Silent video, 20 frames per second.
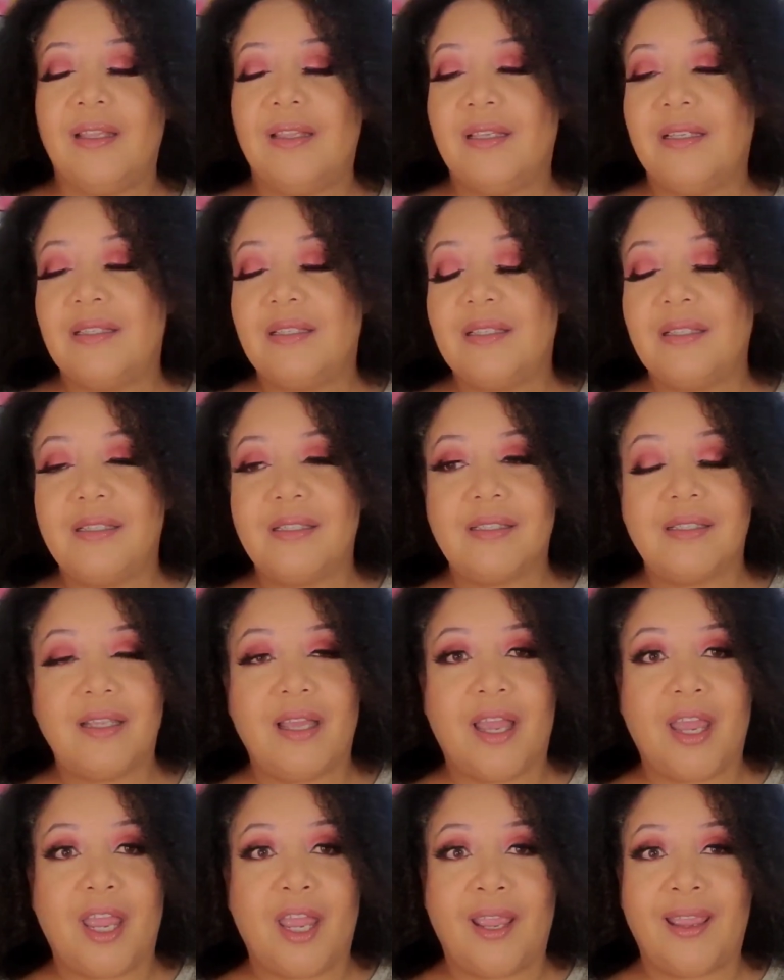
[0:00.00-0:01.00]
This is
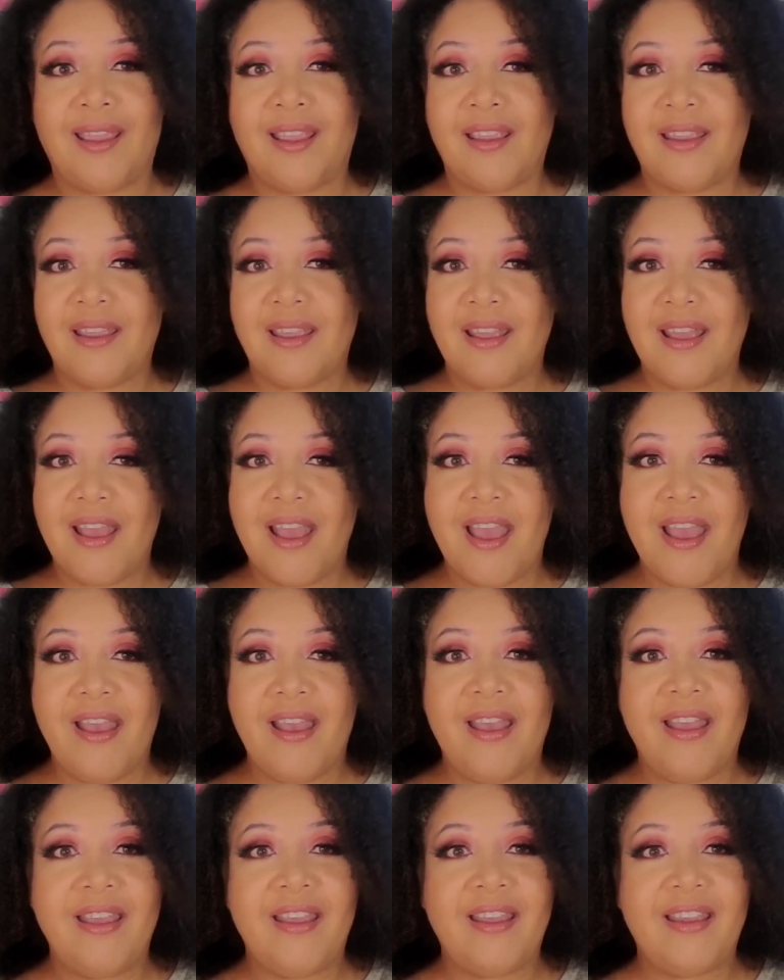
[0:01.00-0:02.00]
like,
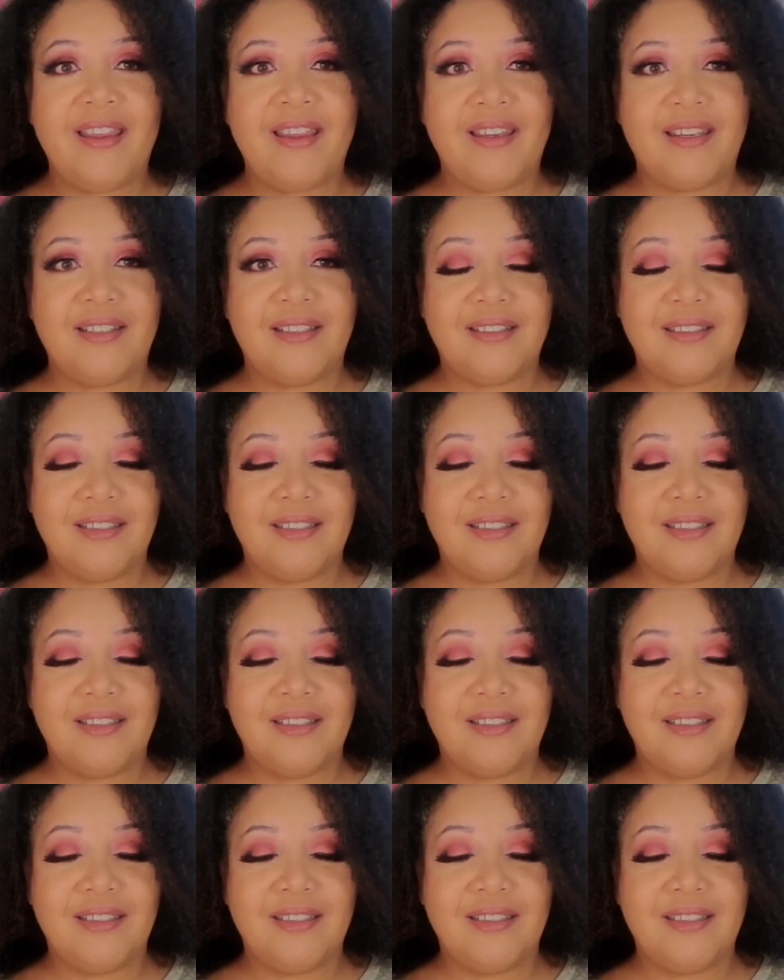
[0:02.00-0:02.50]
hey,